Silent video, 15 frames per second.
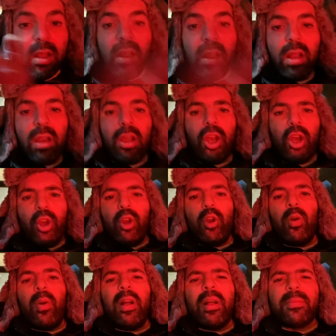
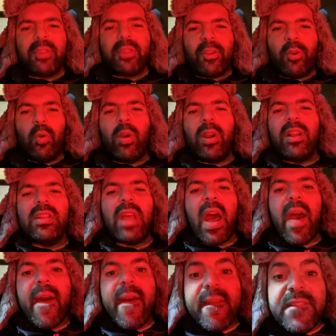Hello, welcome to the world
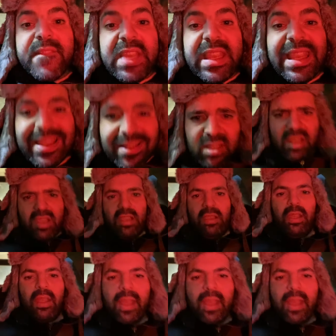of Izzy.